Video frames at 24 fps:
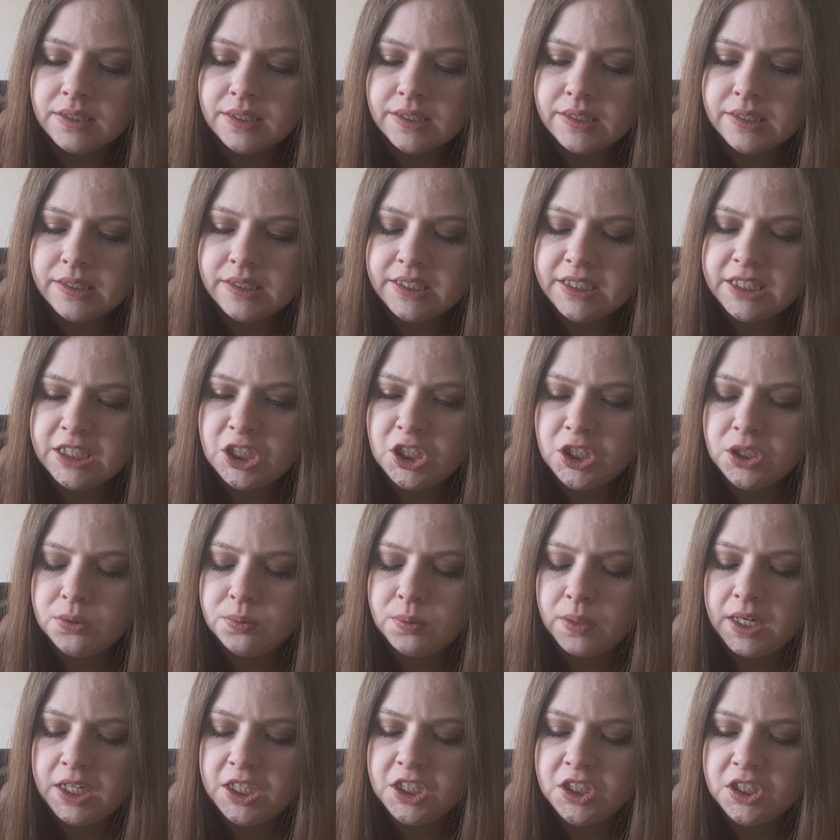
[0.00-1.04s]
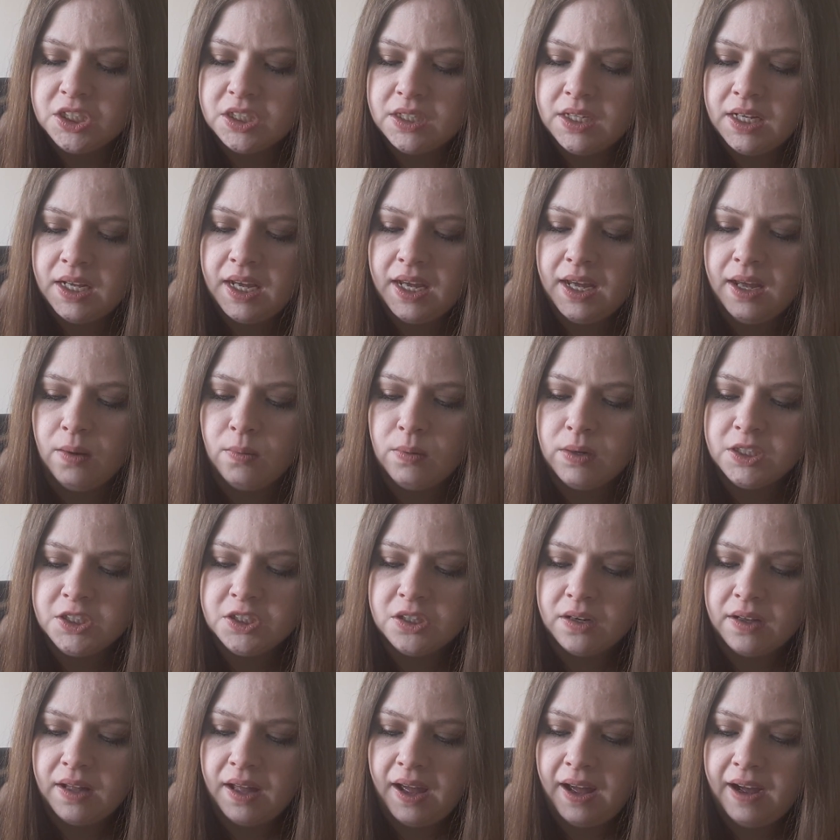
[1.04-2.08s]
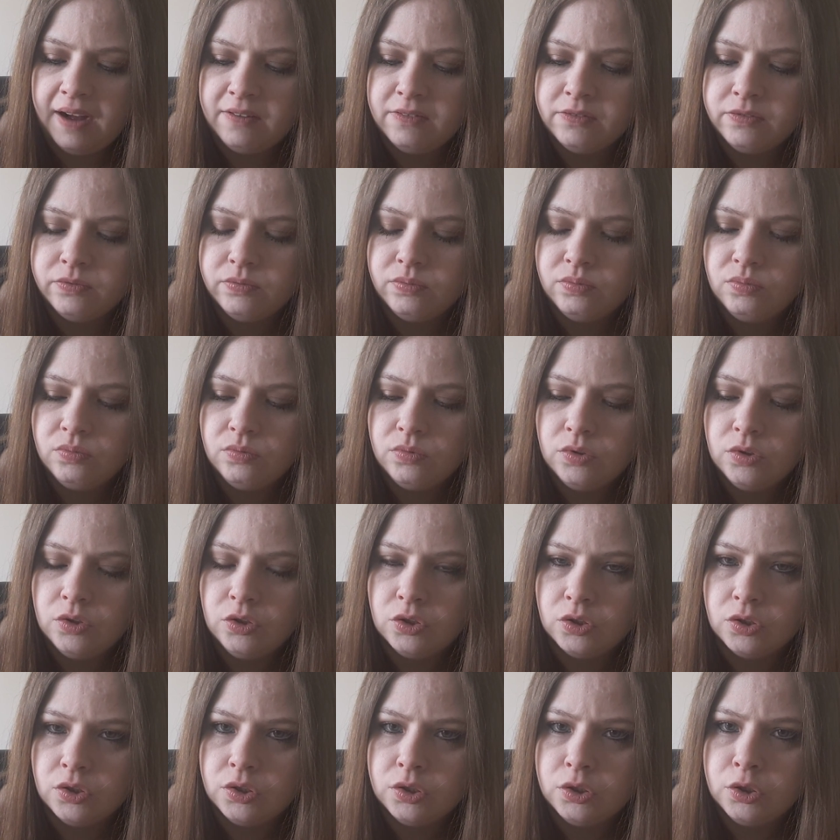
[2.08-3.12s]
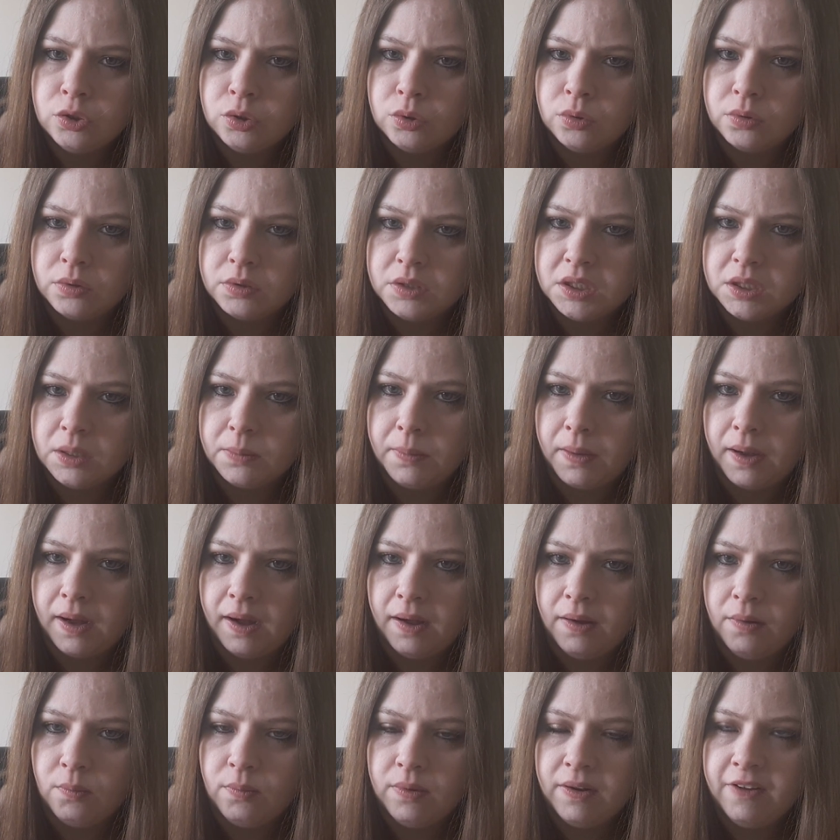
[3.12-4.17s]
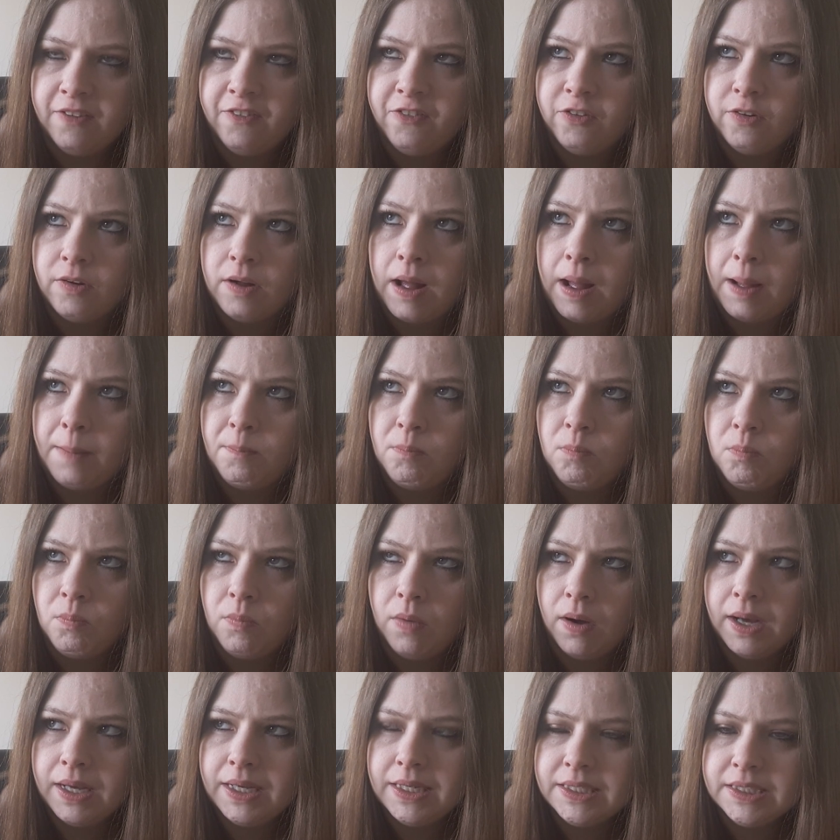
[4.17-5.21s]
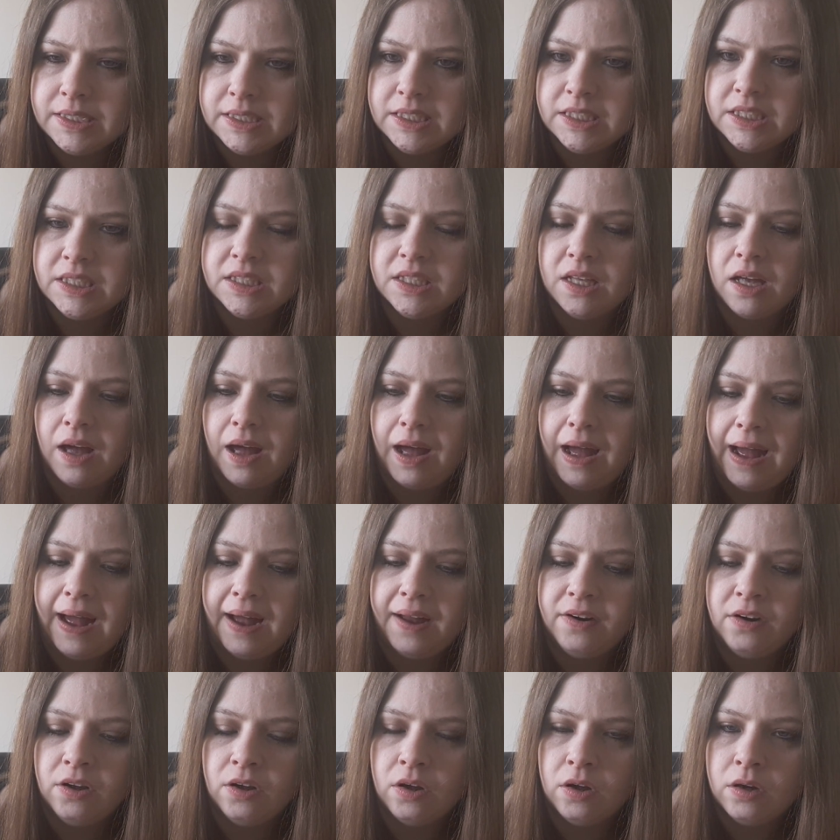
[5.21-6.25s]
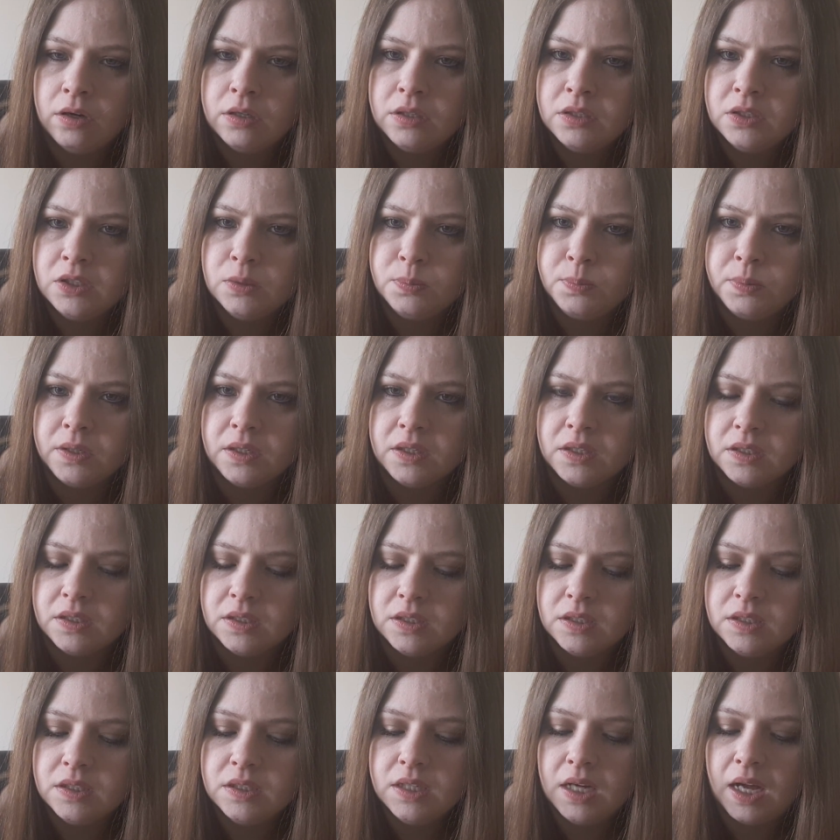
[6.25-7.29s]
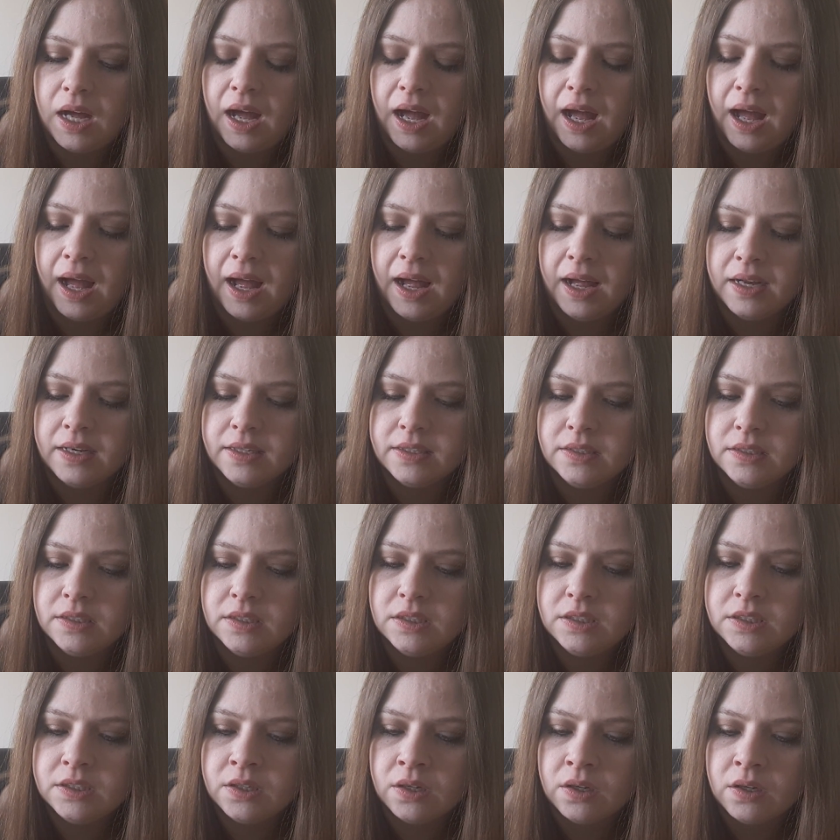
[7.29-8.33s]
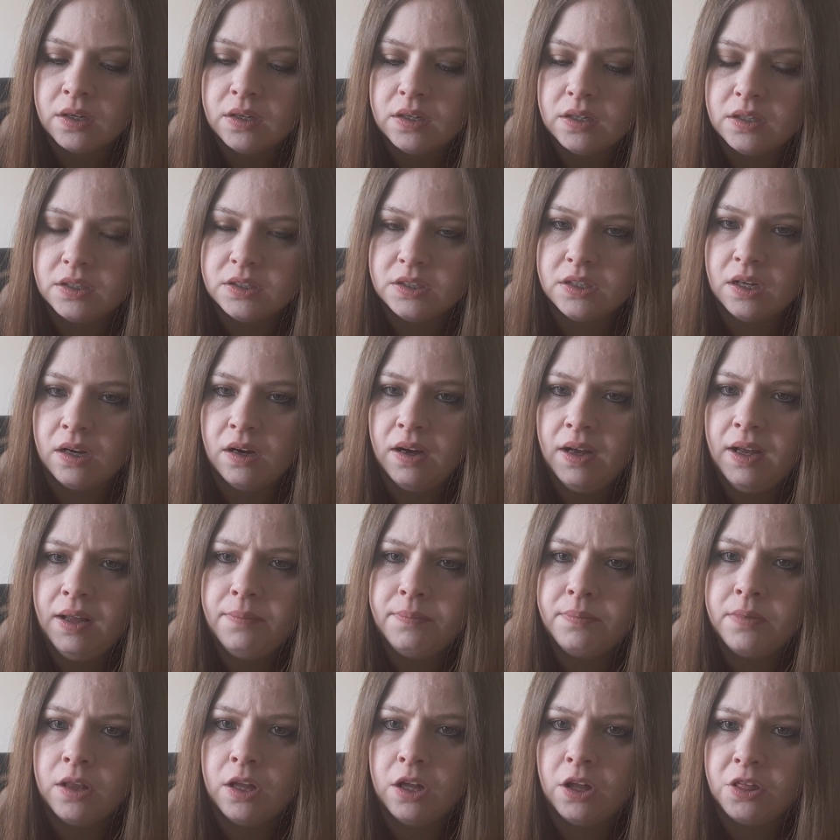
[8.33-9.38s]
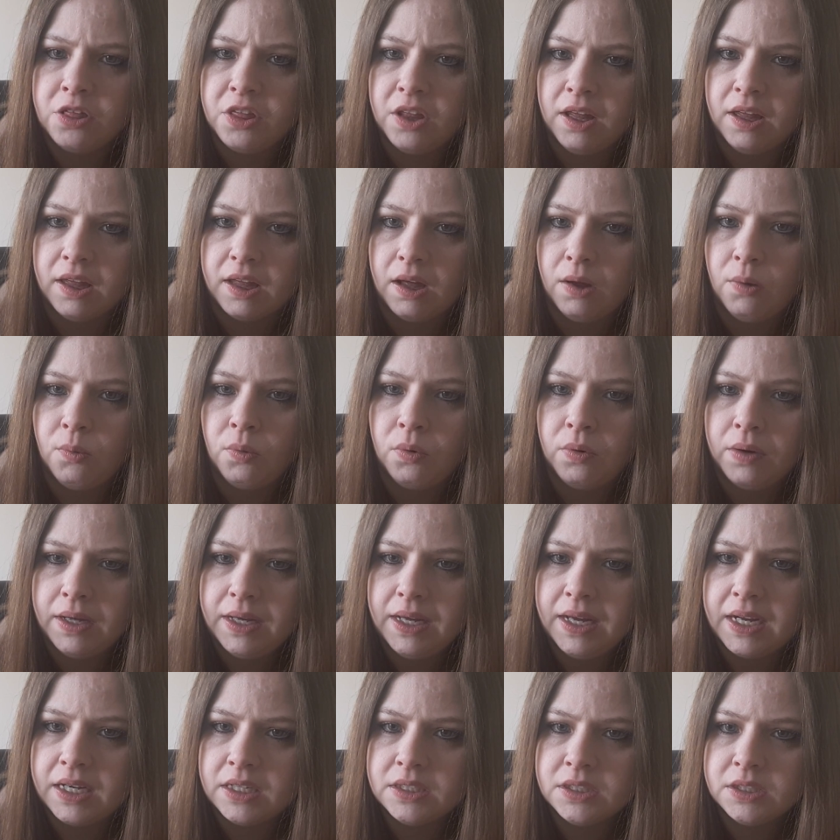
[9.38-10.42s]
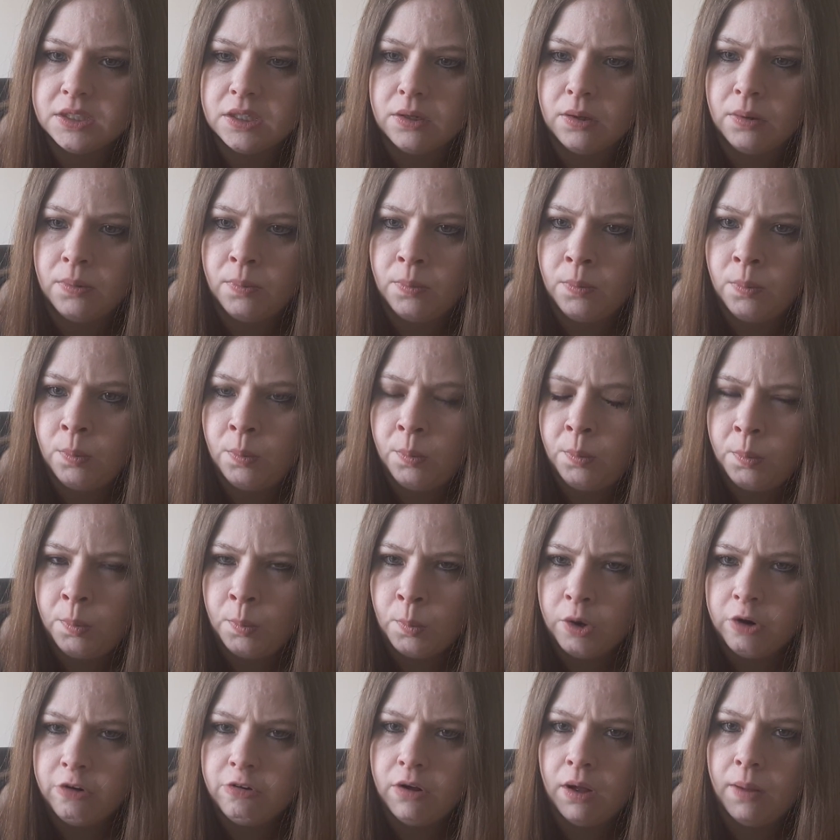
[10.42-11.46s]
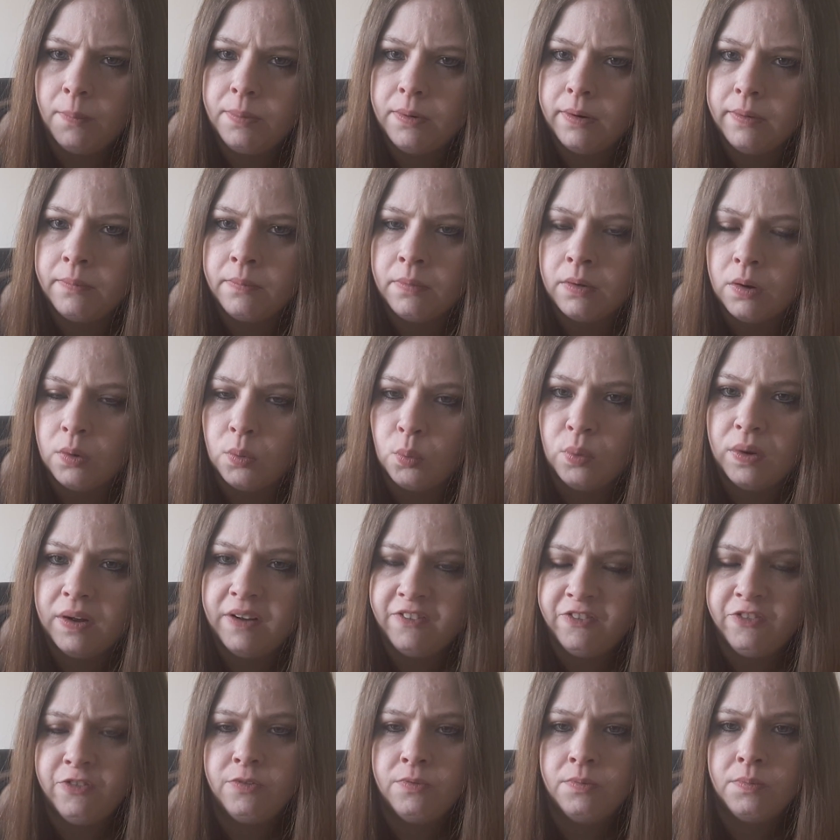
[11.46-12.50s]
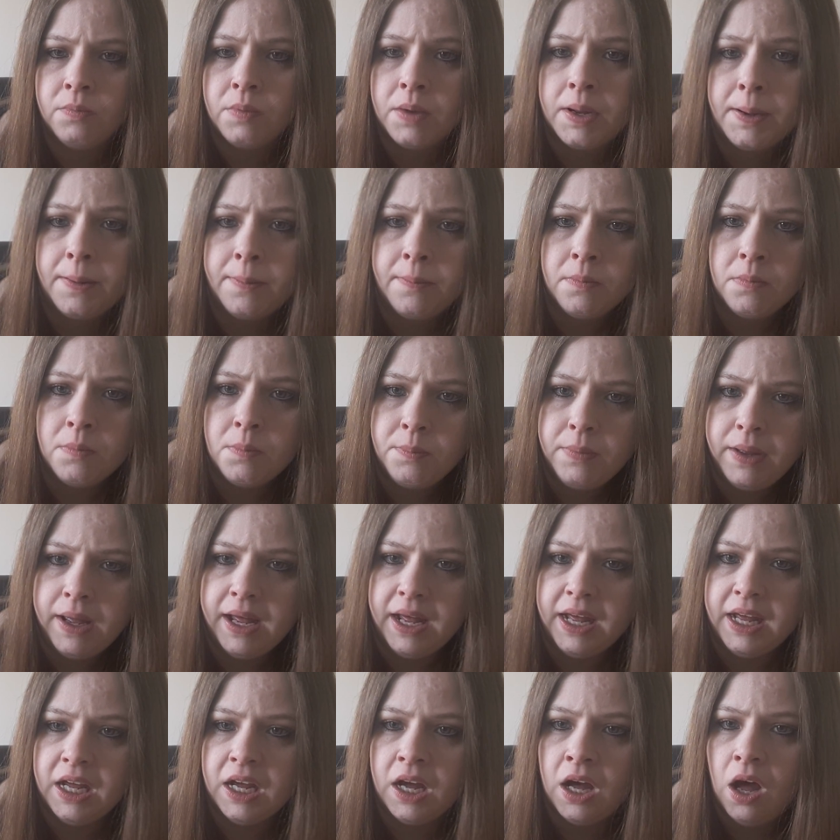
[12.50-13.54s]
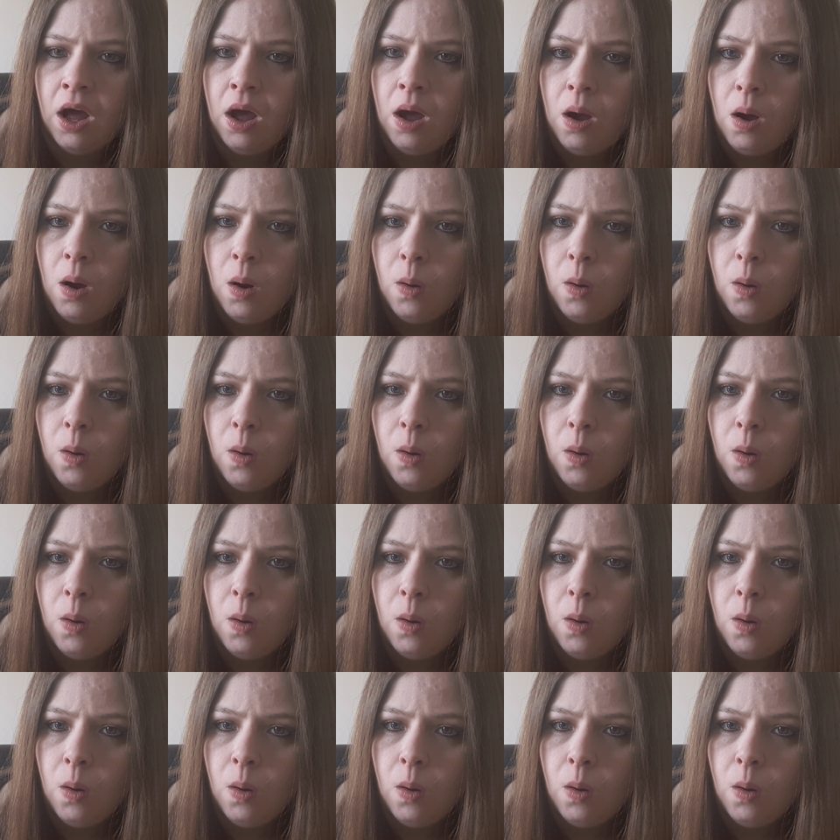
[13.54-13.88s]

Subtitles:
situation here, which I have just talked about with my sister and her husband, and because I'm thinking, well, he has a problem with me.